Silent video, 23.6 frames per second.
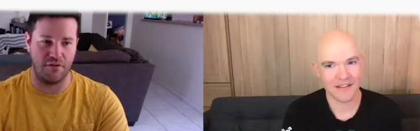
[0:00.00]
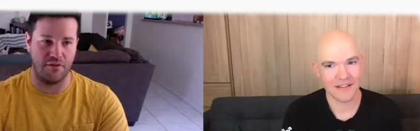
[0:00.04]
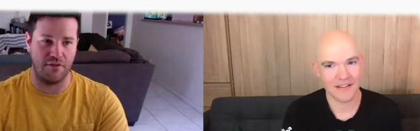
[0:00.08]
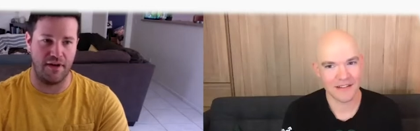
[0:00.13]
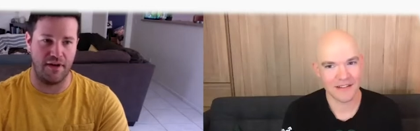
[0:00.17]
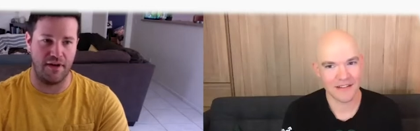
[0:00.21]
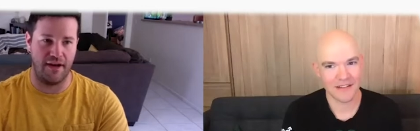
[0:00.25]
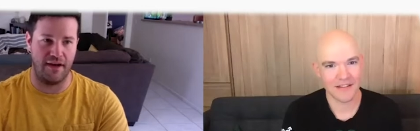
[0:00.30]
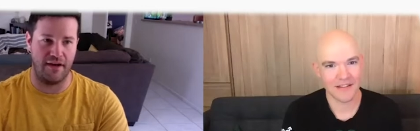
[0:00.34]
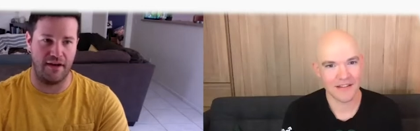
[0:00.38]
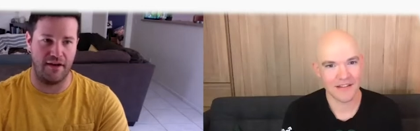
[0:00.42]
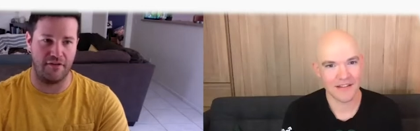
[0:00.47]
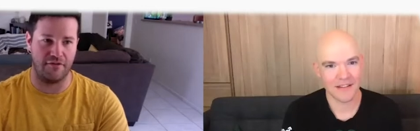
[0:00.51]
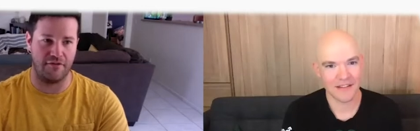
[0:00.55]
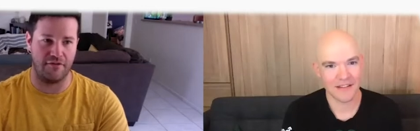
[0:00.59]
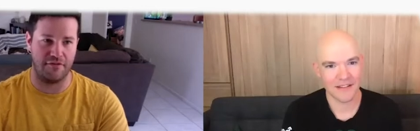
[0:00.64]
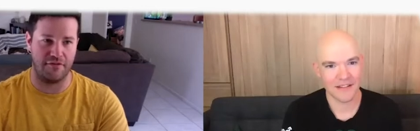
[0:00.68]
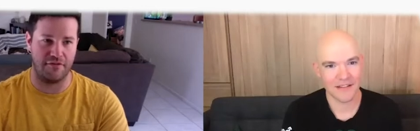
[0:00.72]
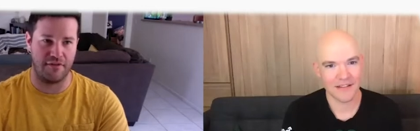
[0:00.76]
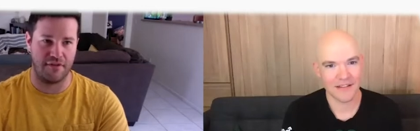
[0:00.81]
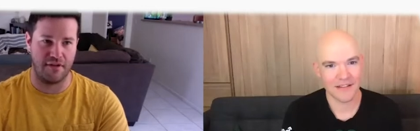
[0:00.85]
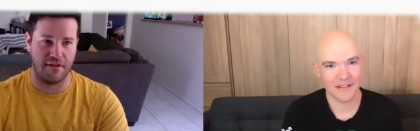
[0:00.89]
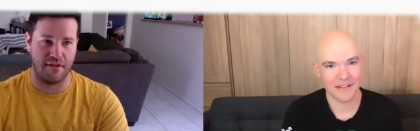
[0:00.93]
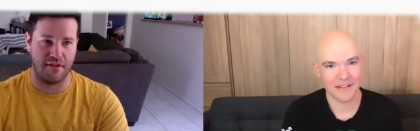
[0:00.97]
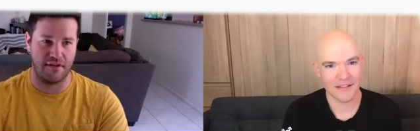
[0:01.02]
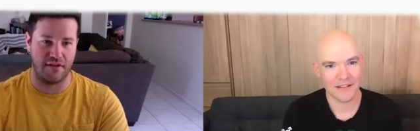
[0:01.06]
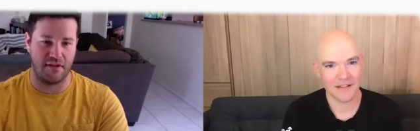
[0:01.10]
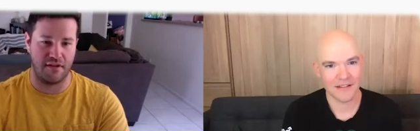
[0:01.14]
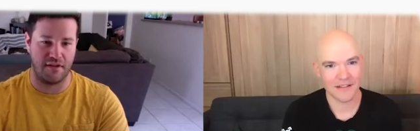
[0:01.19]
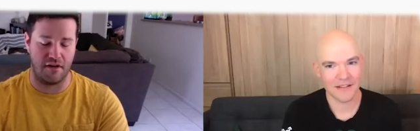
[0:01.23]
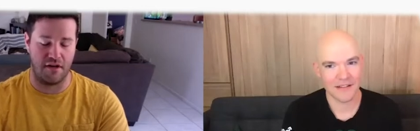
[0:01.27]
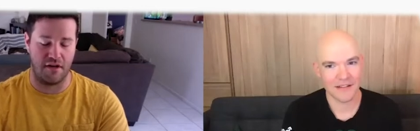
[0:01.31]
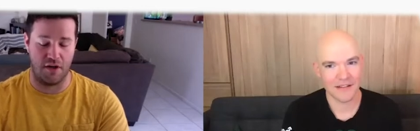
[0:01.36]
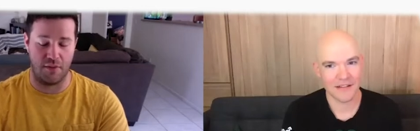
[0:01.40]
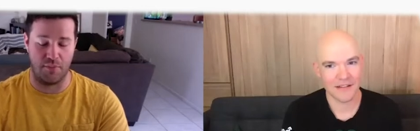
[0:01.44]
Speaker 1: have
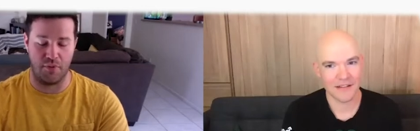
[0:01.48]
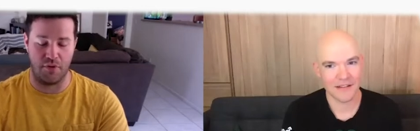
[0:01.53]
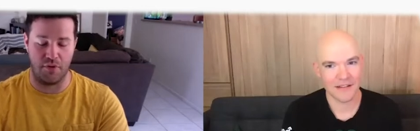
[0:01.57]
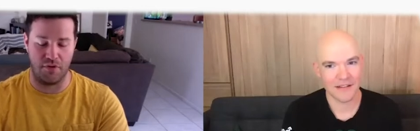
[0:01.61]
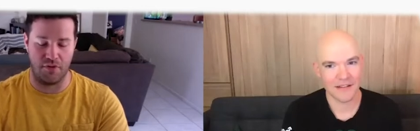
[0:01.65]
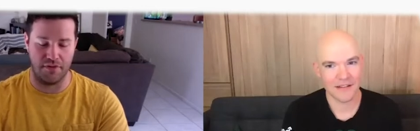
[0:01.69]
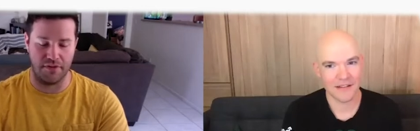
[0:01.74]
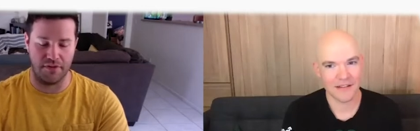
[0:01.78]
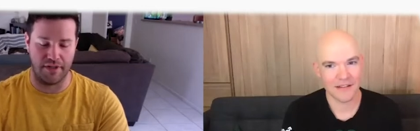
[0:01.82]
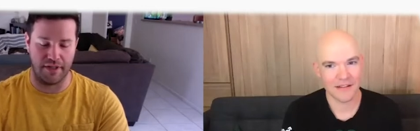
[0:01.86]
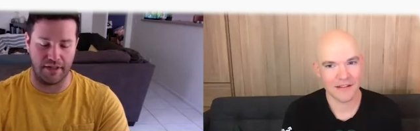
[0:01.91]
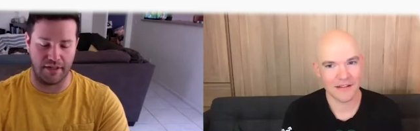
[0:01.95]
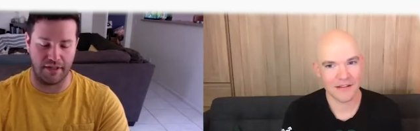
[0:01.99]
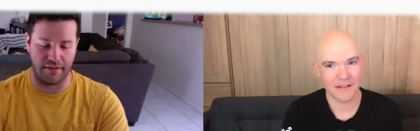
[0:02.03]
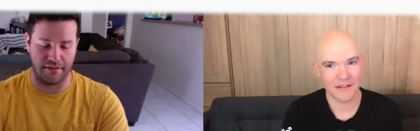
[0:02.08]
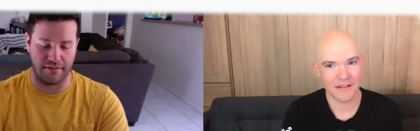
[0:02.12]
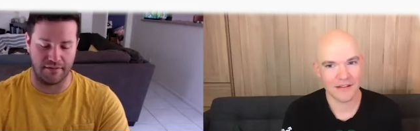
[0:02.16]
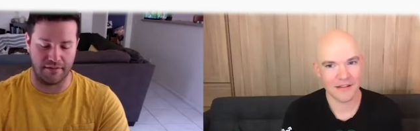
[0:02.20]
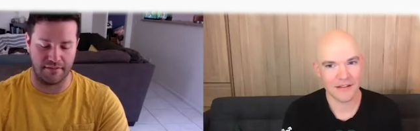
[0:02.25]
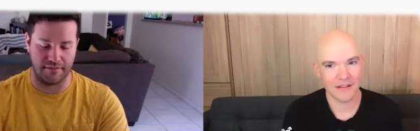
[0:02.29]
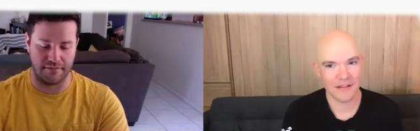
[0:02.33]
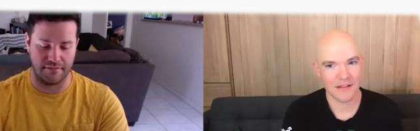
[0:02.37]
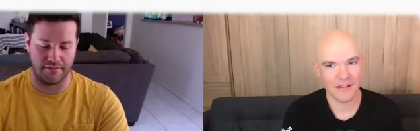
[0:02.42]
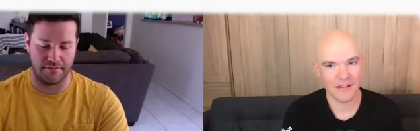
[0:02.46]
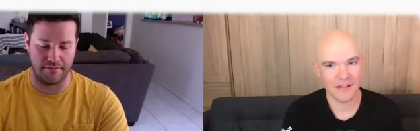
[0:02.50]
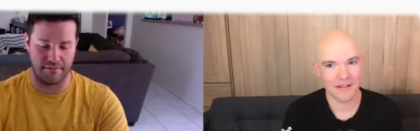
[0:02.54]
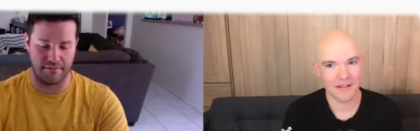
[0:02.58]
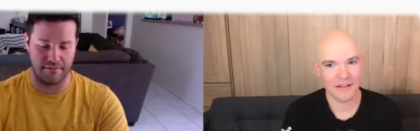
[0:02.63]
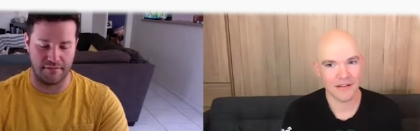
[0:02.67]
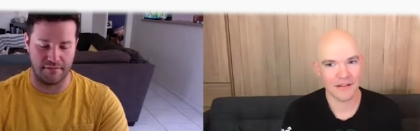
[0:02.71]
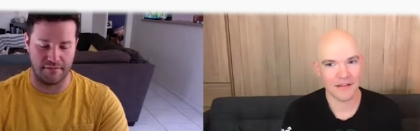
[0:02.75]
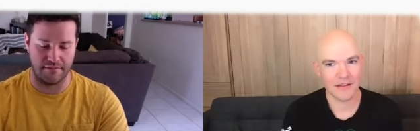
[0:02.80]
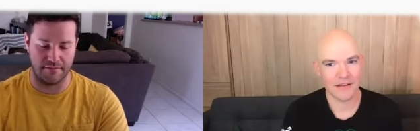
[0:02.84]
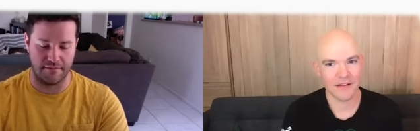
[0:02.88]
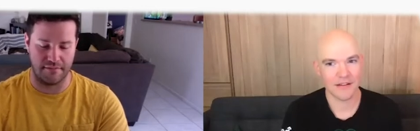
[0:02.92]
upholding
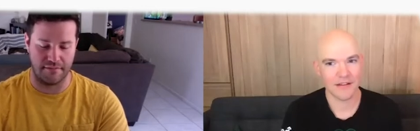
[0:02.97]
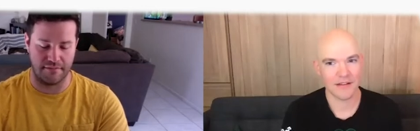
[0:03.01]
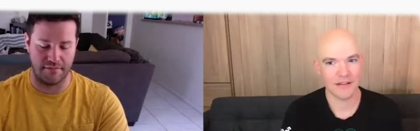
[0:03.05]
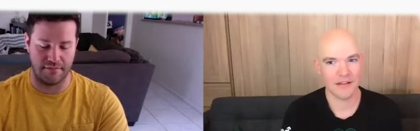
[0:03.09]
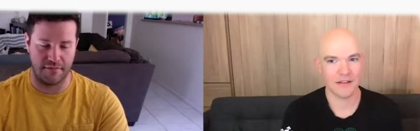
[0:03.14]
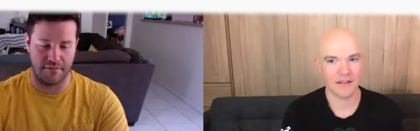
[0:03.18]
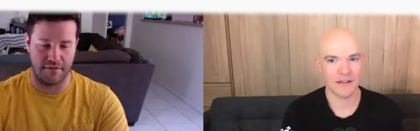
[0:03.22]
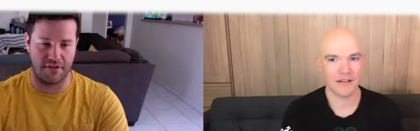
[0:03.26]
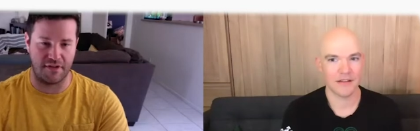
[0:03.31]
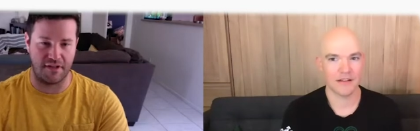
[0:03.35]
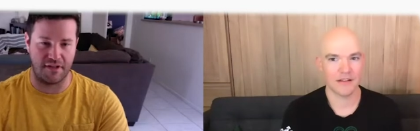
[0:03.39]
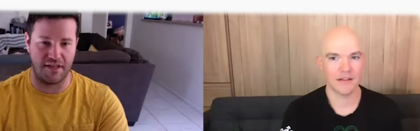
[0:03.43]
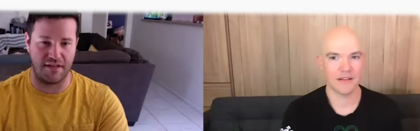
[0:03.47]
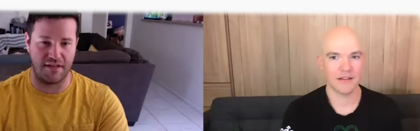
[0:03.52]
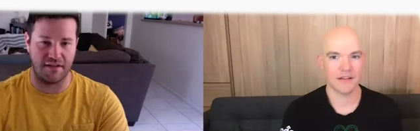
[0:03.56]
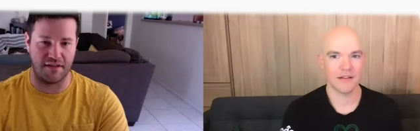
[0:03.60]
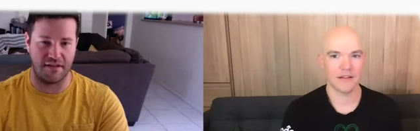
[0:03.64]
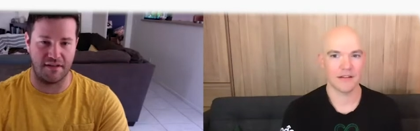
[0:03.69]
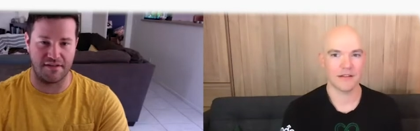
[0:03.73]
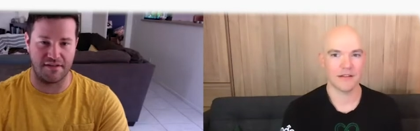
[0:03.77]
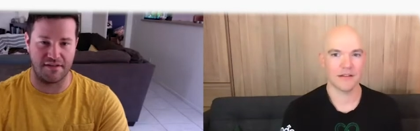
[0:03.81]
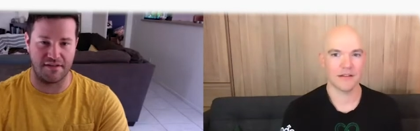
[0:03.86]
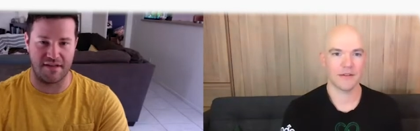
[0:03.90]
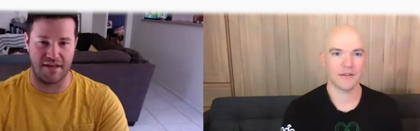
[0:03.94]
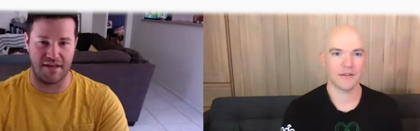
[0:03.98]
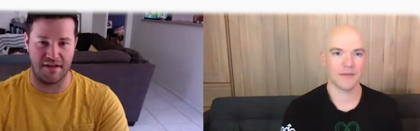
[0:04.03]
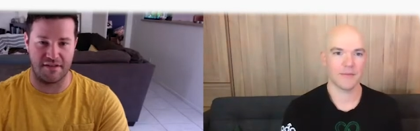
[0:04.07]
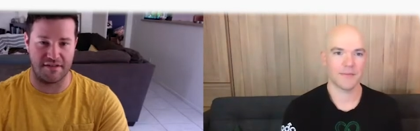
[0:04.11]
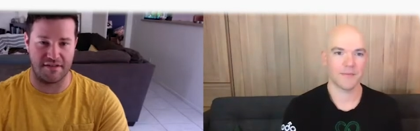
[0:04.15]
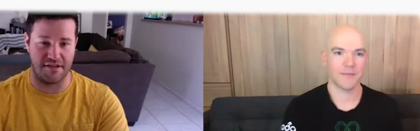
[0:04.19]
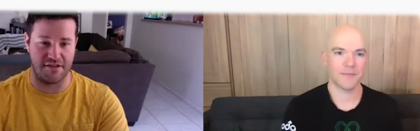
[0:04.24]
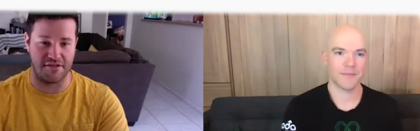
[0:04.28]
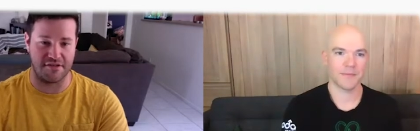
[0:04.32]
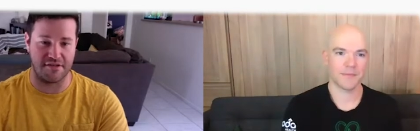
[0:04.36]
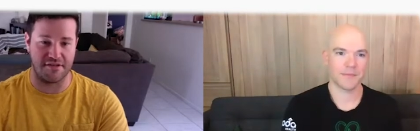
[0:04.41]
clean and
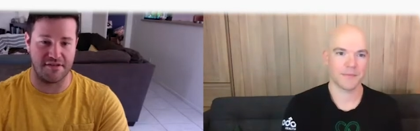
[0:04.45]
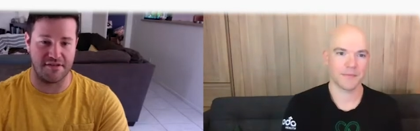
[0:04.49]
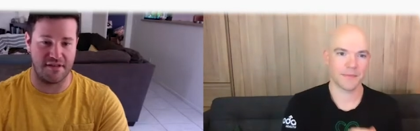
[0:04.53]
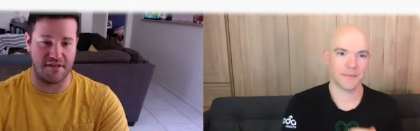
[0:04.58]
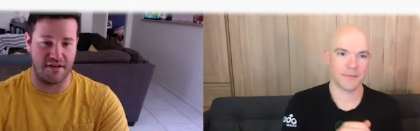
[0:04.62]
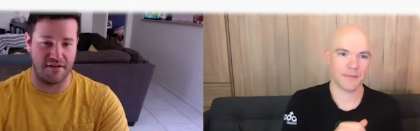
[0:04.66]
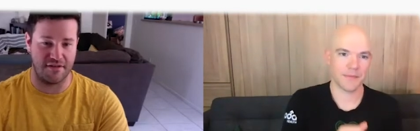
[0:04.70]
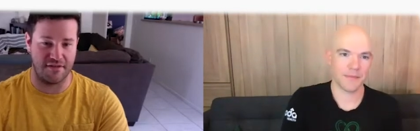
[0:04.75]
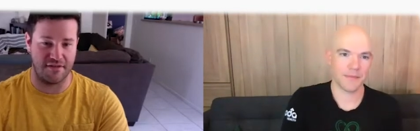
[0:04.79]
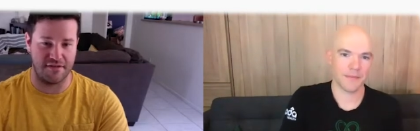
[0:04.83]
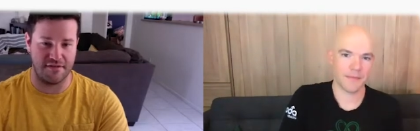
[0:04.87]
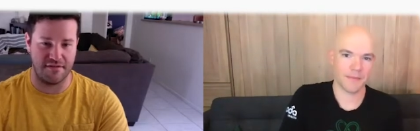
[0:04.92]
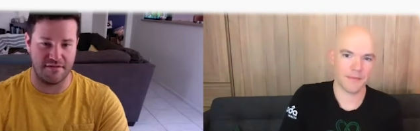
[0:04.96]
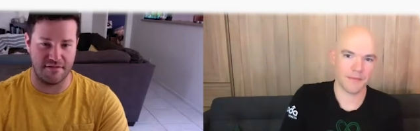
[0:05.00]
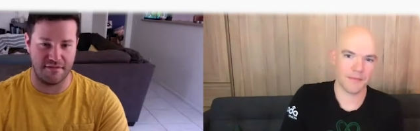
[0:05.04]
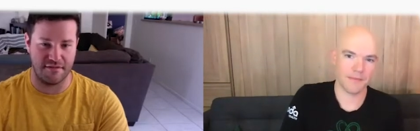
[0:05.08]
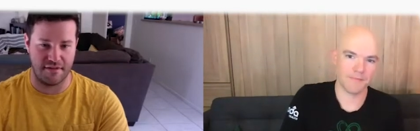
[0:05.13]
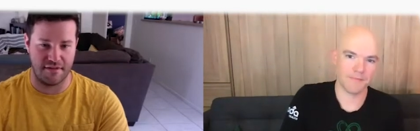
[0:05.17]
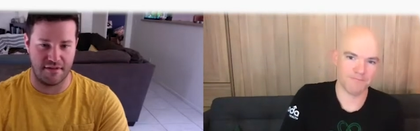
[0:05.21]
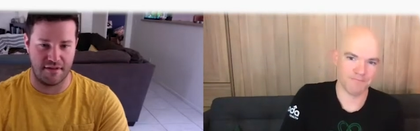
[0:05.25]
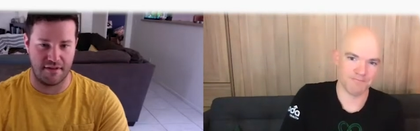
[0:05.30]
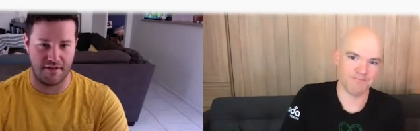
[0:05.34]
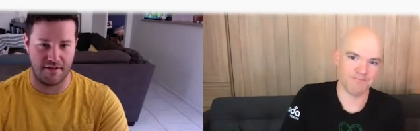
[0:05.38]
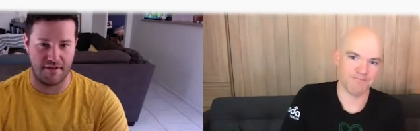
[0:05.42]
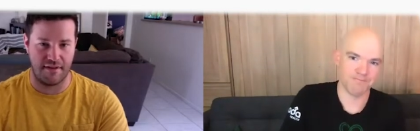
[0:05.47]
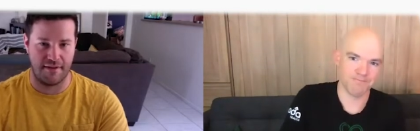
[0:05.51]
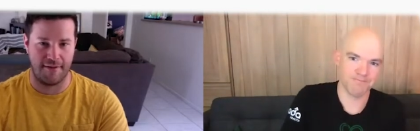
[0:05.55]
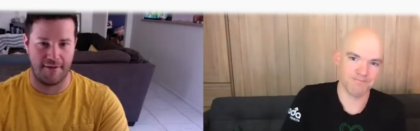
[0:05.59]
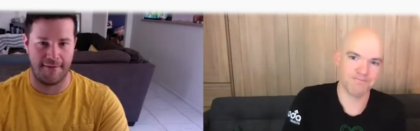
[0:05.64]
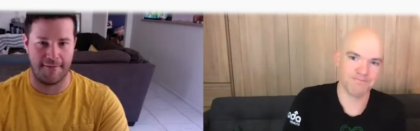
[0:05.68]
sanitation standards. Mm-hmm.